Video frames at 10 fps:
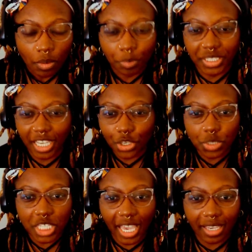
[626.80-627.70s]
But then
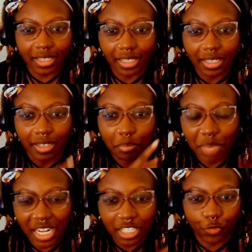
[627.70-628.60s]
you take
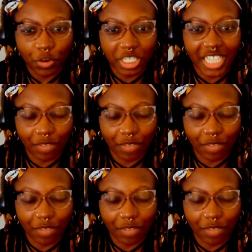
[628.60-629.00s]
minutes from the